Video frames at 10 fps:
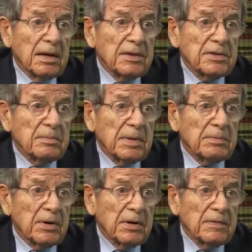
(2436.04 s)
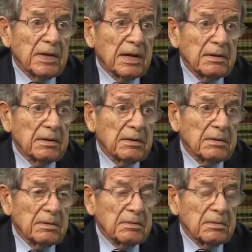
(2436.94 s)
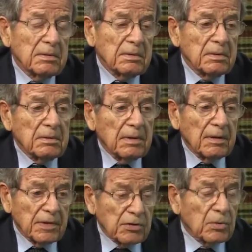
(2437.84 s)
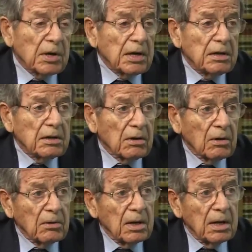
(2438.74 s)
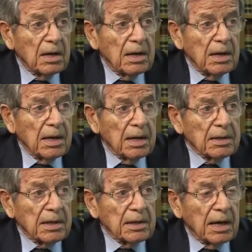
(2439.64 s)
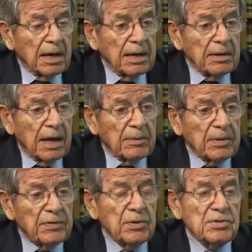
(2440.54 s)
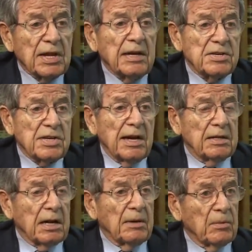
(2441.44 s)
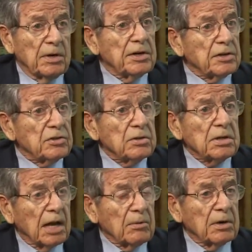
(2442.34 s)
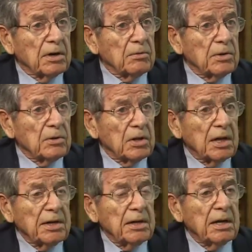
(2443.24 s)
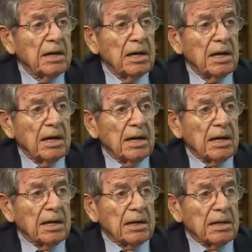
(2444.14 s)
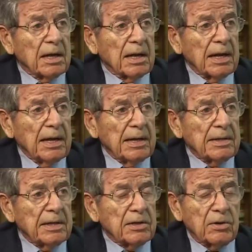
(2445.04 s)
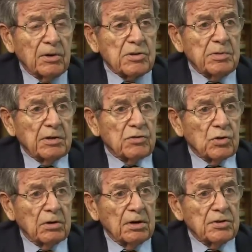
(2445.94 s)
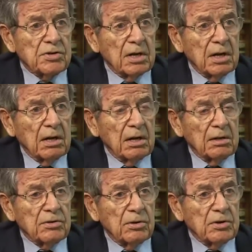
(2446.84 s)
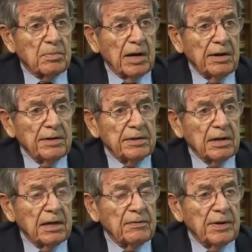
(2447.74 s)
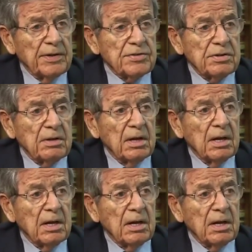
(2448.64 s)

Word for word: as a member of that of the three, you know. And they, I, I refused. I decided that I wanted to do it. I wanted to rule on it and uh, had the encouragement of George, uh, George Brown and Don Franson.